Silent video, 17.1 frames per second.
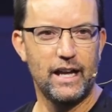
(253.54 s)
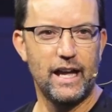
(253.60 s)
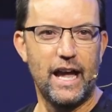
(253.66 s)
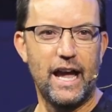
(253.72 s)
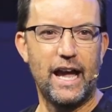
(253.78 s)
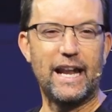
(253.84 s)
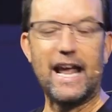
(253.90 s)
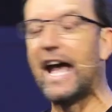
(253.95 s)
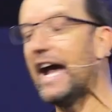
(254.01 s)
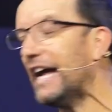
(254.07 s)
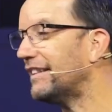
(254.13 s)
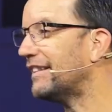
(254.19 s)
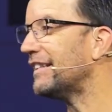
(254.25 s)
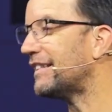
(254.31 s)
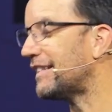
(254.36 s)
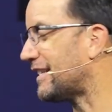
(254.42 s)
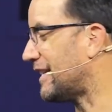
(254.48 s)
And at
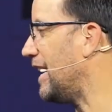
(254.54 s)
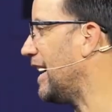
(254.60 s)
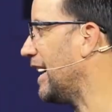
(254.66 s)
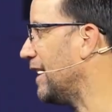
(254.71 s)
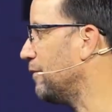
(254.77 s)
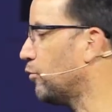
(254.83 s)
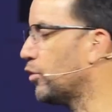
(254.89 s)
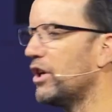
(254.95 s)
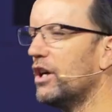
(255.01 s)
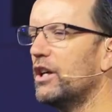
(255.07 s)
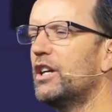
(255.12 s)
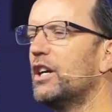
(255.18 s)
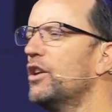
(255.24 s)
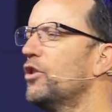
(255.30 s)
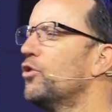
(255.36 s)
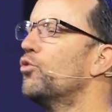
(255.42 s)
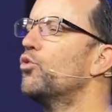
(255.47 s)
the time, we're not
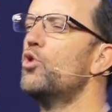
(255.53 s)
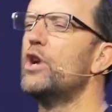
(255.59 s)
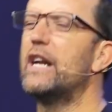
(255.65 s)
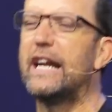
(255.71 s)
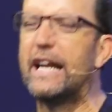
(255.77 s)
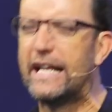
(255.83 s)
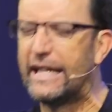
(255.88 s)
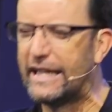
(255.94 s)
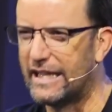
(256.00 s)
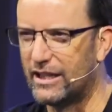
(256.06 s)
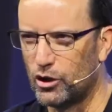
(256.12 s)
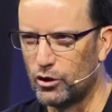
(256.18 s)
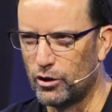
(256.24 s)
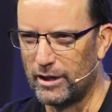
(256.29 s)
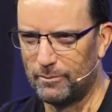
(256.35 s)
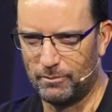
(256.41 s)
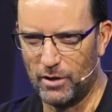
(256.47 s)
gonna really do
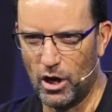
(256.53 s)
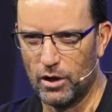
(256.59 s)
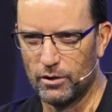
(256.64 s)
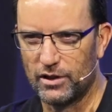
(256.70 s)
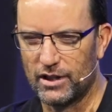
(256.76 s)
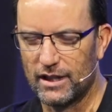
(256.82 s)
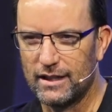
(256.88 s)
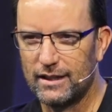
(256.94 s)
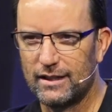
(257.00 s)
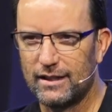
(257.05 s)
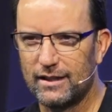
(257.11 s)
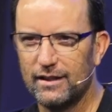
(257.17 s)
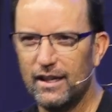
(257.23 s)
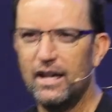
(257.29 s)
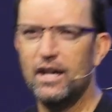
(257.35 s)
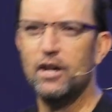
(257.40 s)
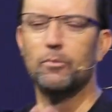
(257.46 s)
hypnosis,
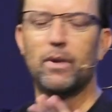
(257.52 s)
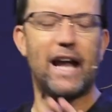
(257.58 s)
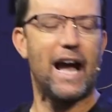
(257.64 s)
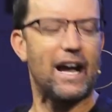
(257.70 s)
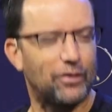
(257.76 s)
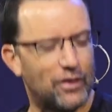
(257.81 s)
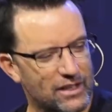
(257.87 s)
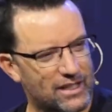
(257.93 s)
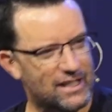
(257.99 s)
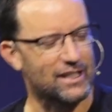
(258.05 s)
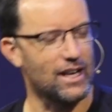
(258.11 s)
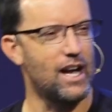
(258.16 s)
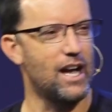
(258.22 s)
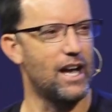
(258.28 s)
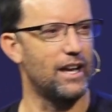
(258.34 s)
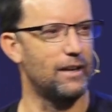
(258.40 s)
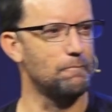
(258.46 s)
but at the
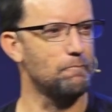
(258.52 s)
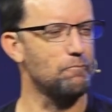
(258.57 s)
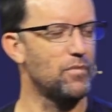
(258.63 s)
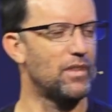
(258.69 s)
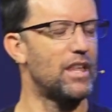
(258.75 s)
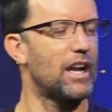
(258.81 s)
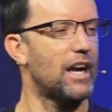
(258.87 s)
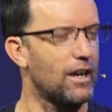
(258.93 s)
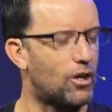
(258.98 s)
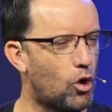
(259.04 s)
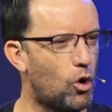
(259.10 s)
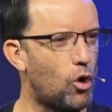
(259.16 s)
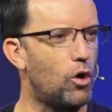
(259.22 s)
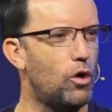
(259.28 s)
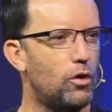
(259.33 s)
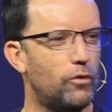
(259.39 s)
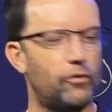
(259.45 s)
time that I
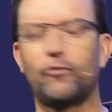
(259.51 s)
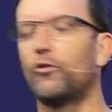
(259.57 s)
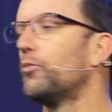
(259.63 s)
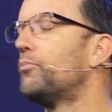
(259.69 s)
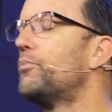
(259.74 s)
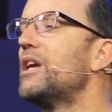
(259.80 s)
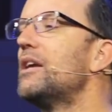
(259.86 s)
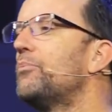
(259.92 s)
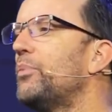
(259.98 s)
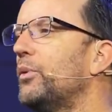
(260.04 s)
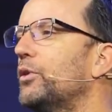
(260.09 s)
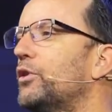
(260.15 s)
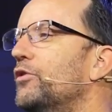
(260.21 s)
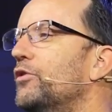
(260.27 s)
call for people to